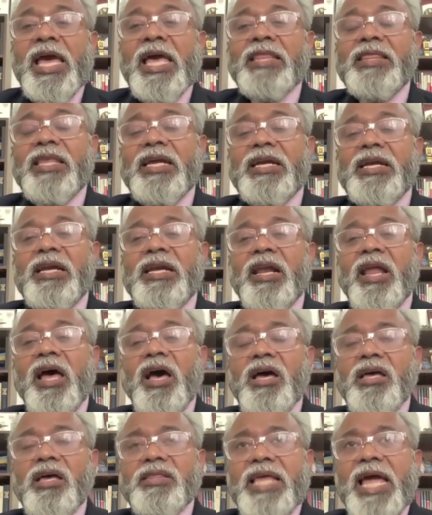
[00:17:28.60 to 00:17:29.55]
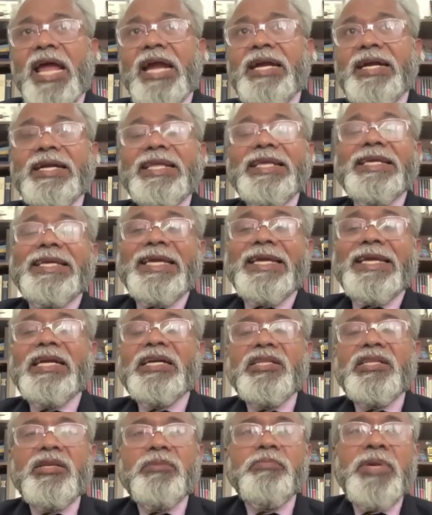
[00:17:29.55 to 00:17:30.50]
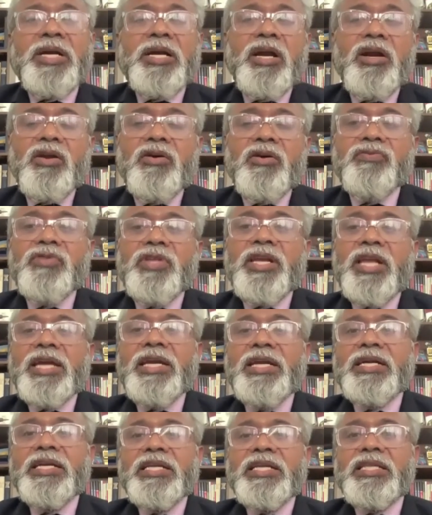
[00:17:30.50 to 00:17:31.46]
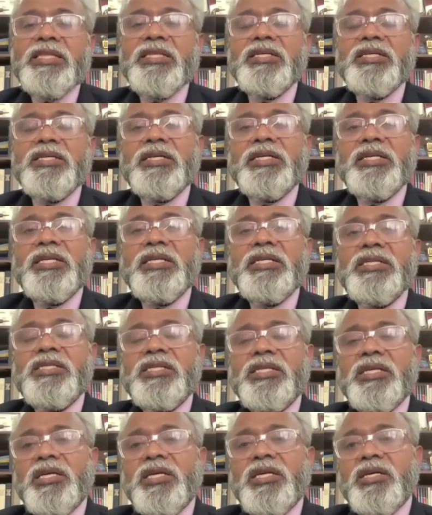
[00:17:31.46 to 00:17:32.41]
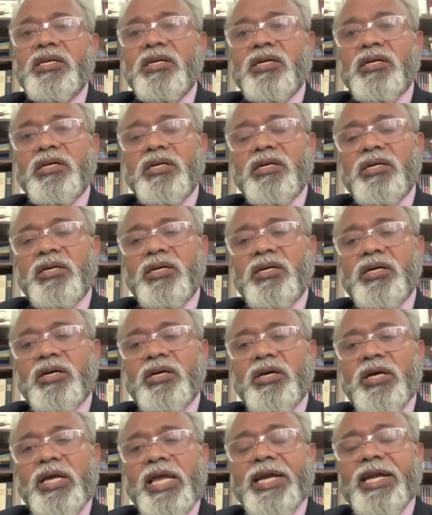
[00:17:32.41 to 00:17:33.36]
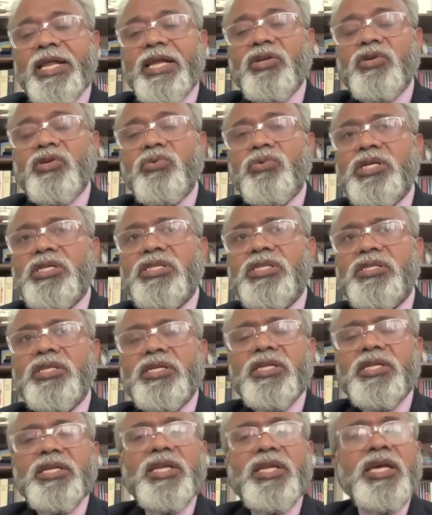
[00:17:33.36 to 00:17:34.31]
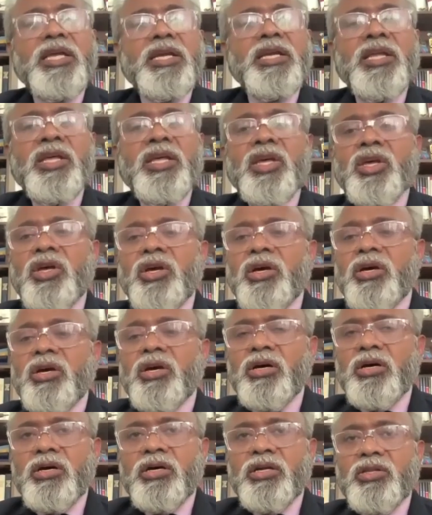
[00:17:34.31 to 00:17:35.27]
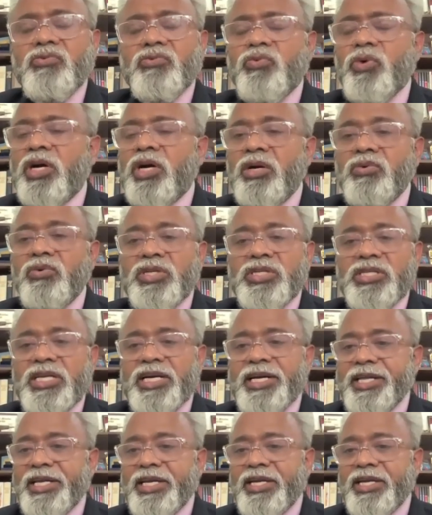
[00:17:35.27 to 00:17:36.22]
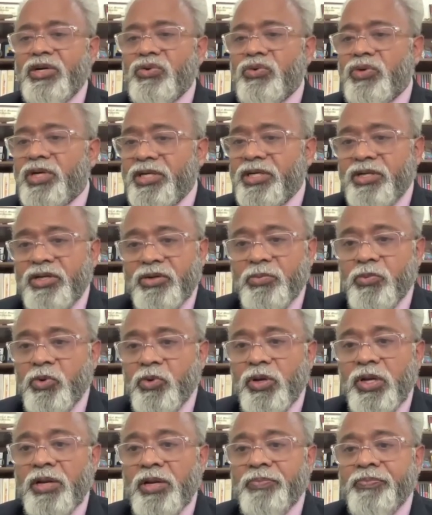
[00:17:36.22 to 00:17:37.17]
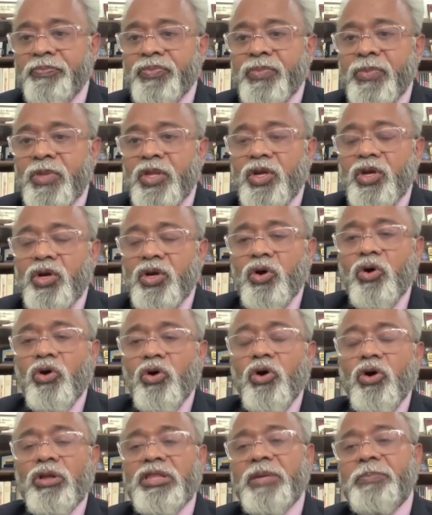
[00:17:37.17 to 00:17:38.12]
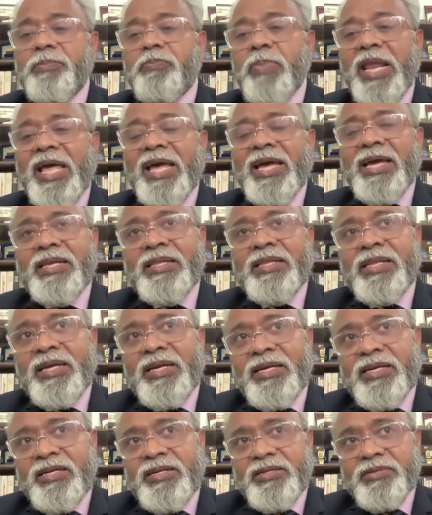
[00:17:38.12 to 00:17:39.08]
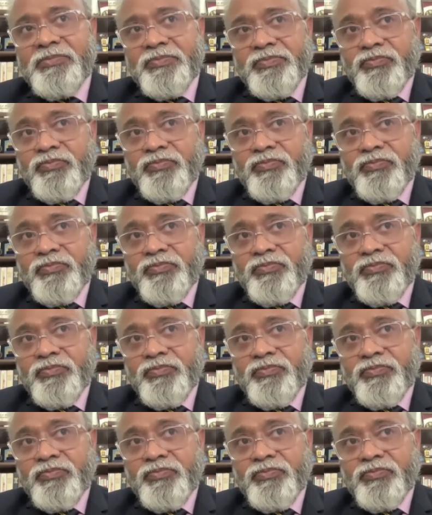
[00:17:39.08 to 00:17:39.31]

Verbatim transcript: And that, la- that decade, the middle of the 1930s, uh, heading towards 39, uh, the world was heading into a turmoil. All the plan that